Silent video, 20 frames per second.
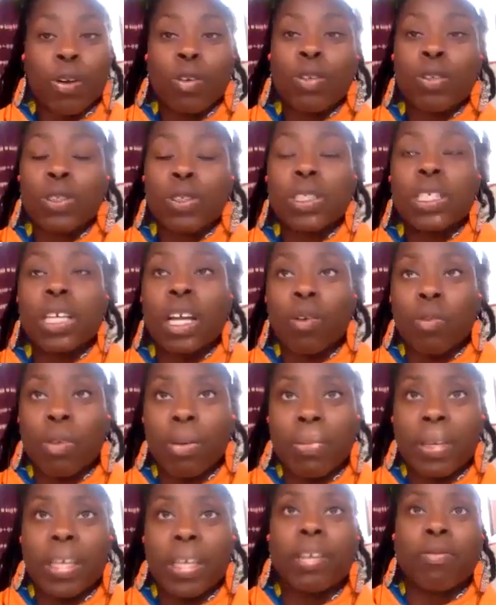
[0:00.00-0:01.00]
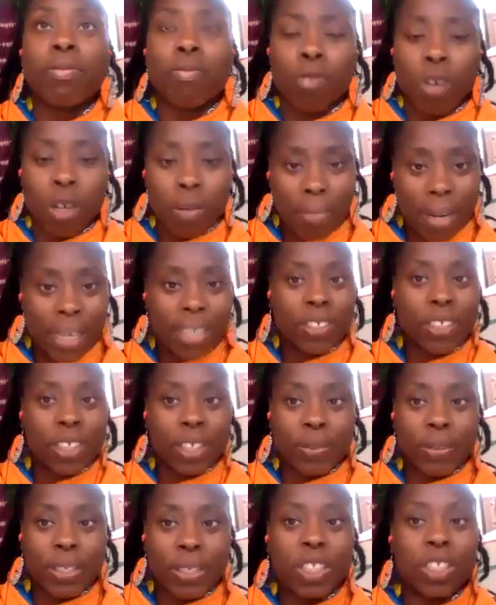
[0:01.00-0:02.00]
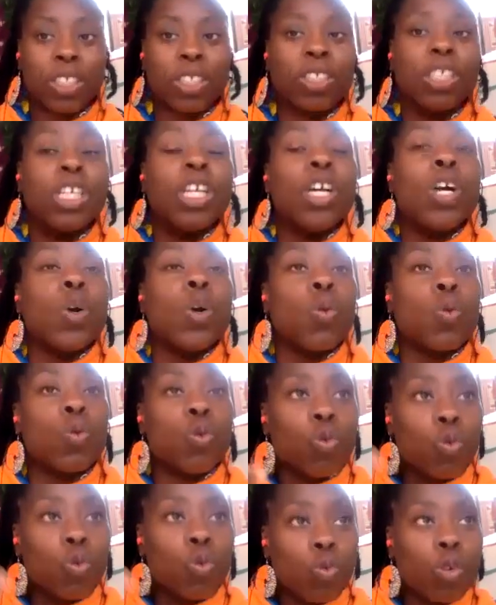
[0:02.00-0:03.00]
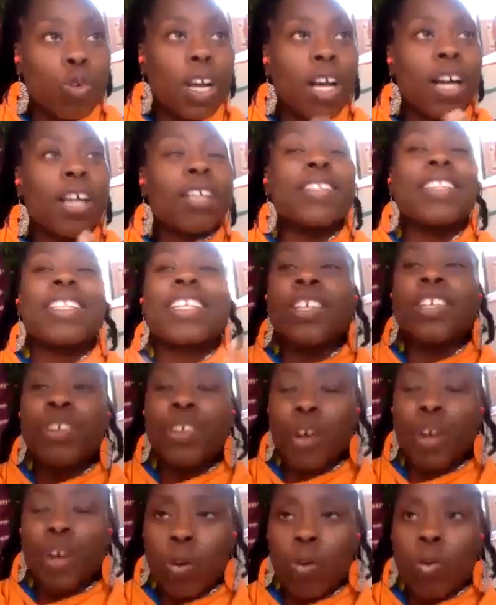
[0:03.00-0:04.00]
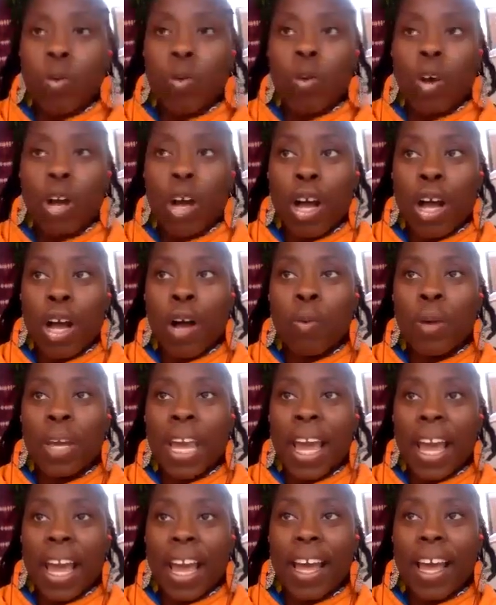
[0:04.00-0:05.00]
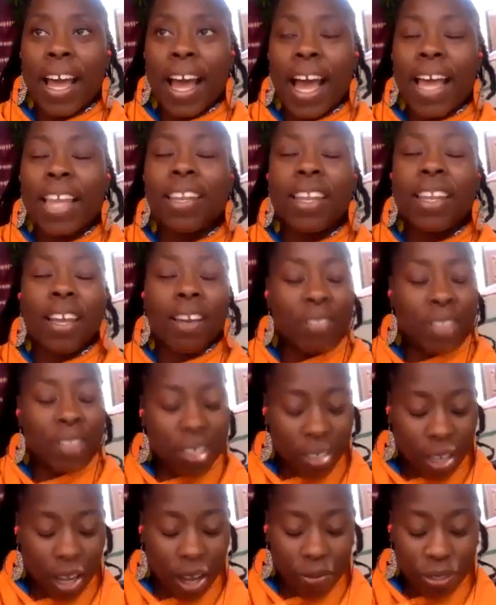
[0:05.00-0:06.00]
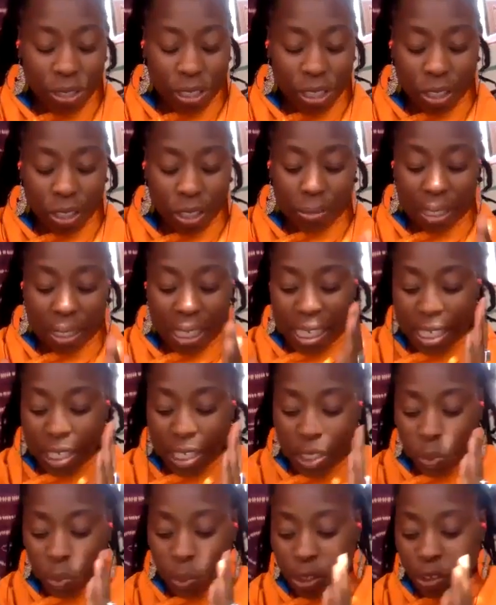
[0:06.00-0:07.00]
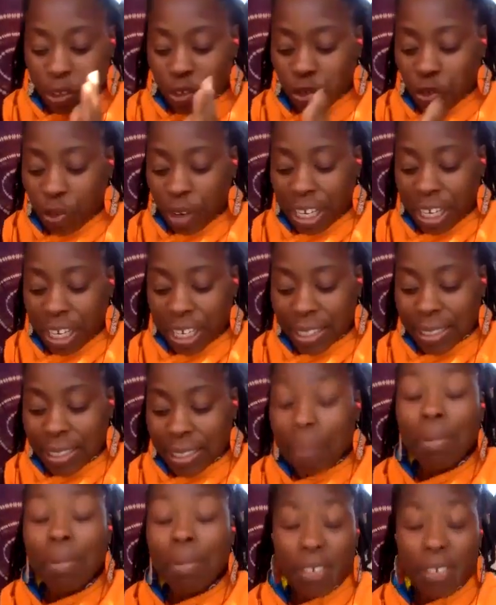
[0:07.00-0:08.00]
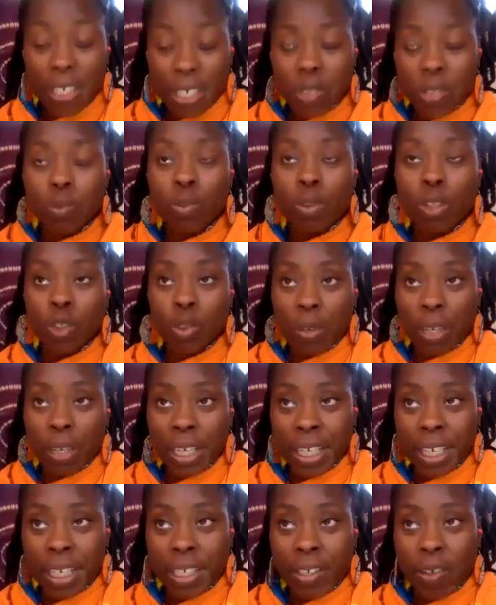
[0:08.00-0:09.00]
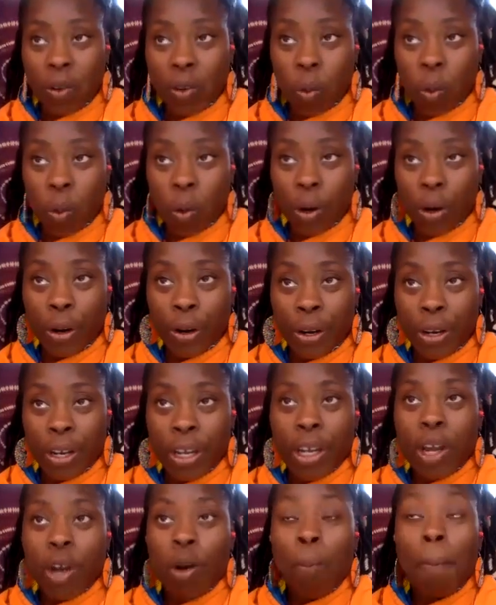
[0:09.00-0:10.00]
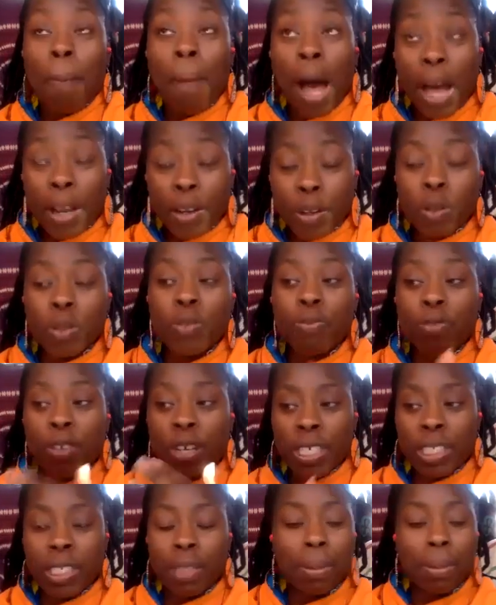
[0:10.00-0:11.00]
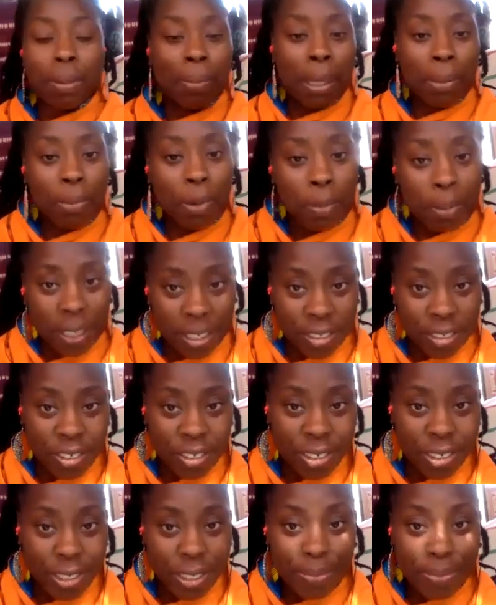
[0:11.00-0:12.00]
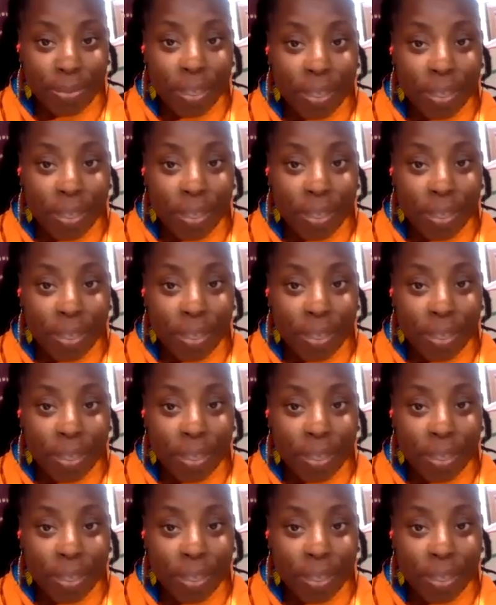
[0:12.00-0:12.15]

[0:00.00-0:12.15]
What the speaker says: girls, young women, well, my generation, you know, I love this conversation because we're trained. Some of us were trained or modeled for us to be people pleasers